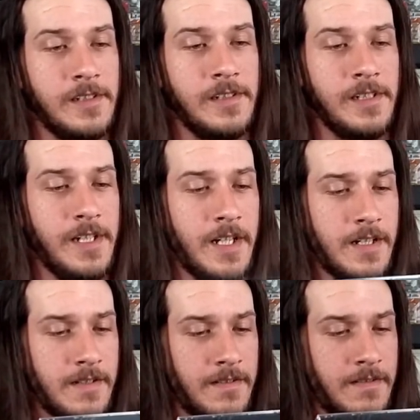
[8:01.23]

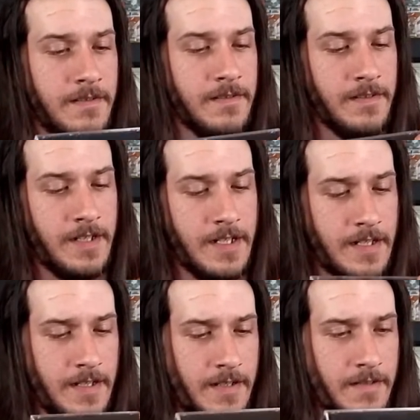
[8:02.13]
Yeah, I
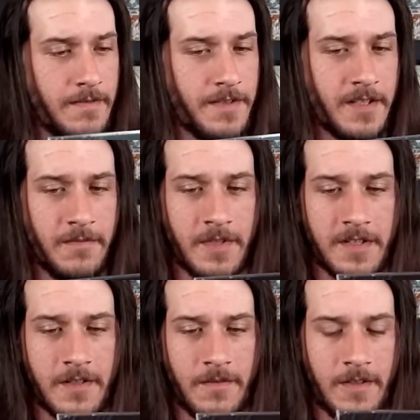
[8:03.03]
don't see
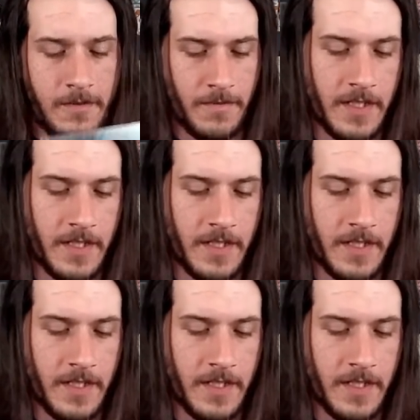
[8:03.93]
much going on